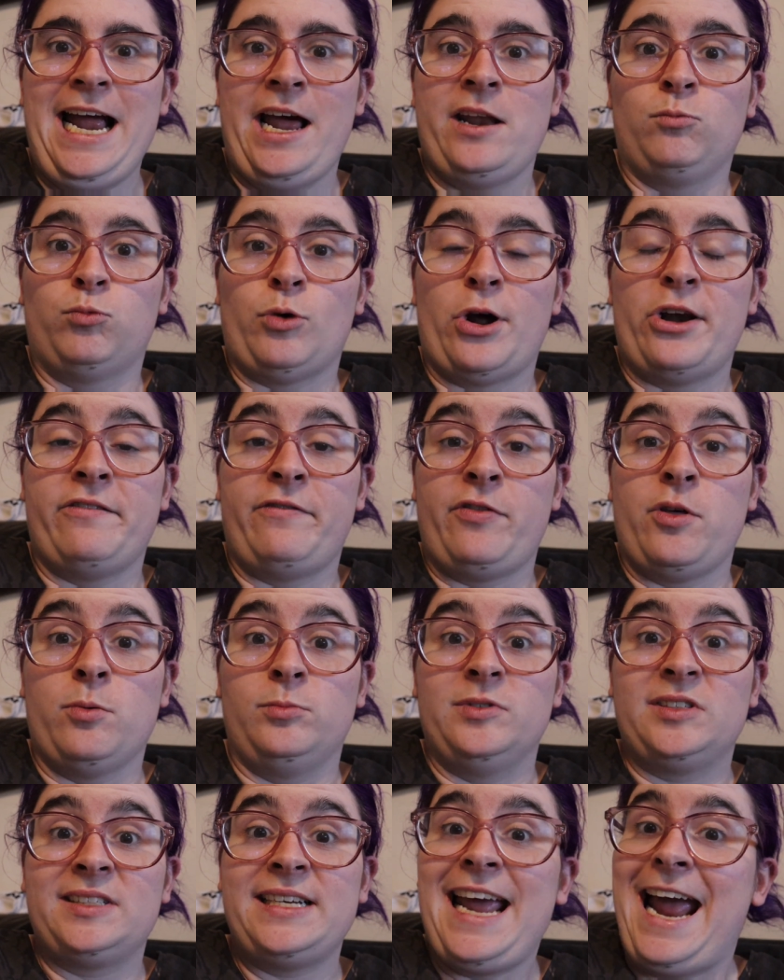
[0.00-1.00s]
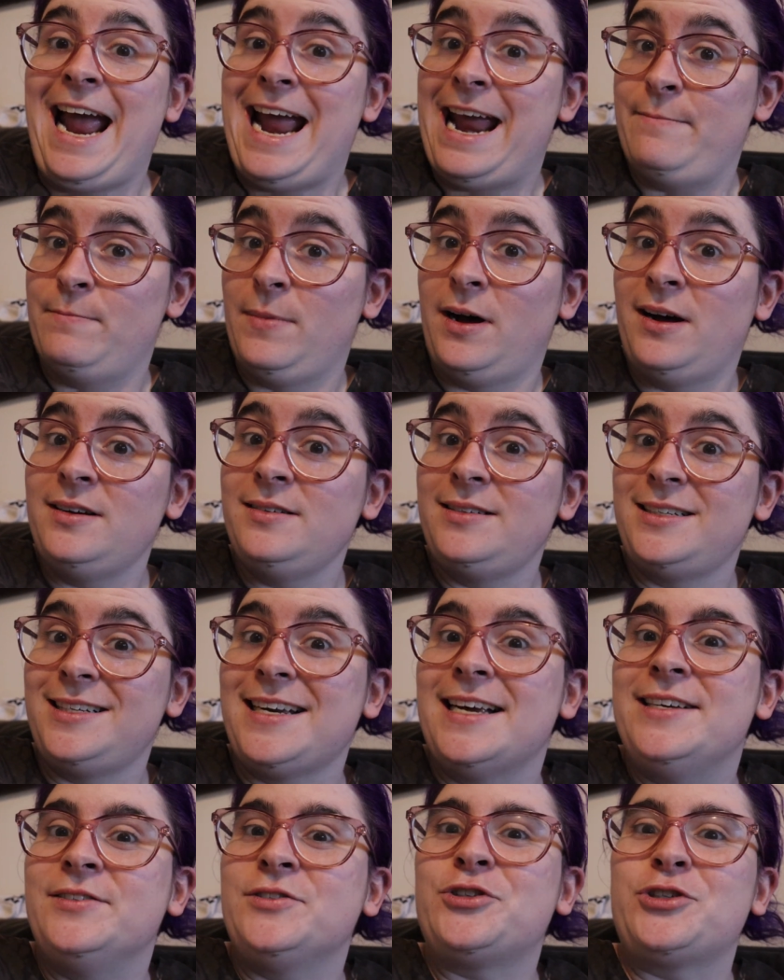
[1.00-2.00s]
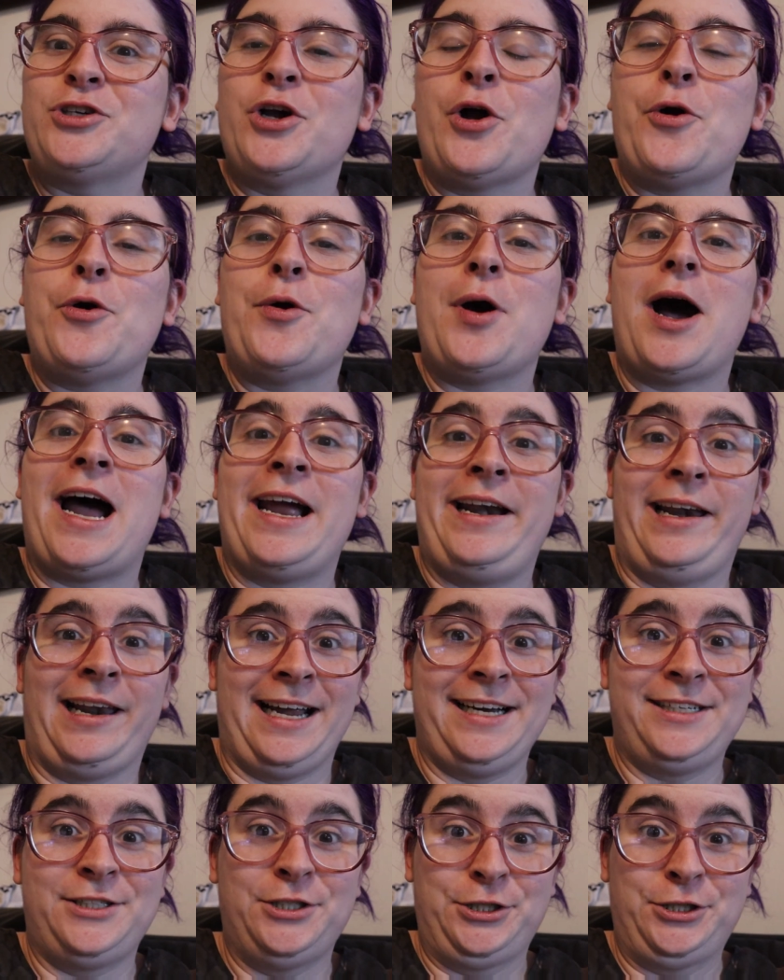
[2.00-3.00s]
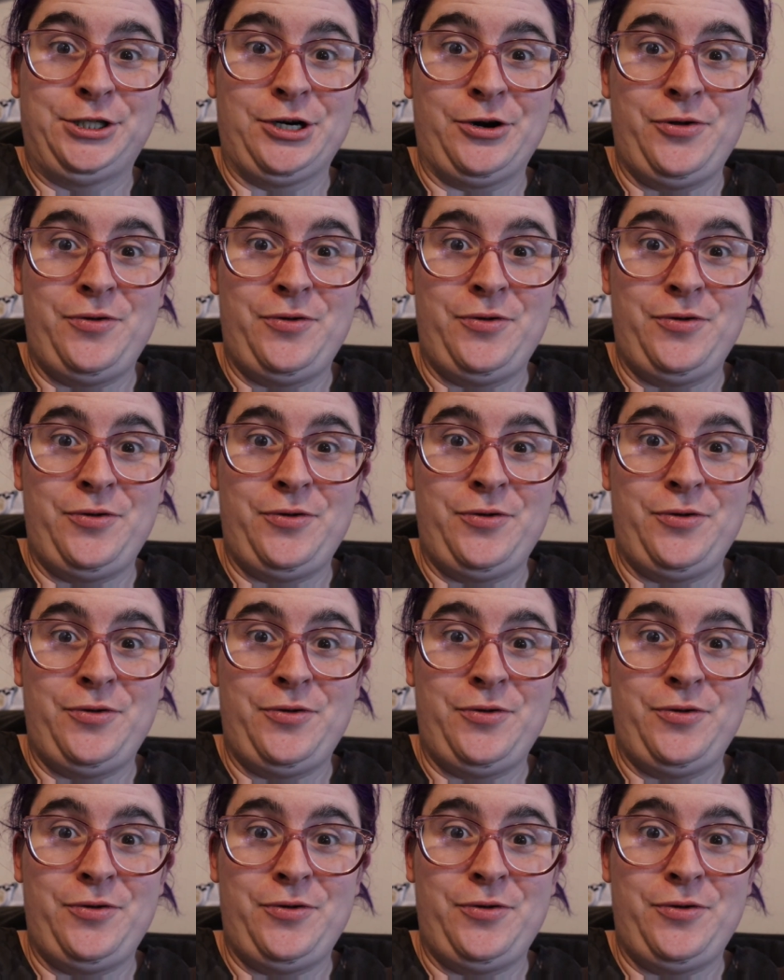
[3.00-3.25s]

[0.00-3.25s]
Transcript: and one of them was Kmart and so I'd like to show